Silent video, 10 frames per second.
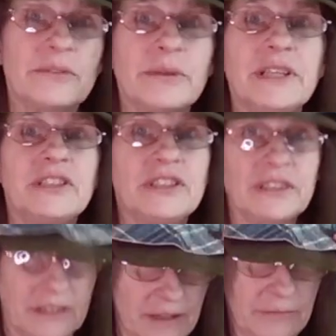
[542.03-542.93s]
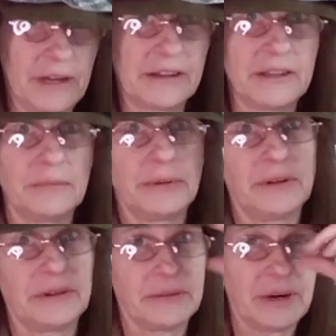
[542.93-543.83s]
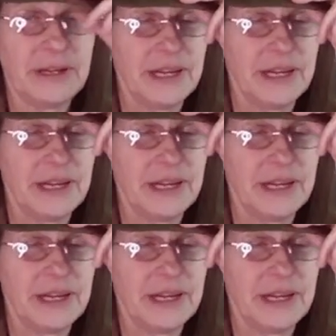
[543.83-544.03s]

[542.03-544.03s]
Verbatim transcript: which I'm not going to put on right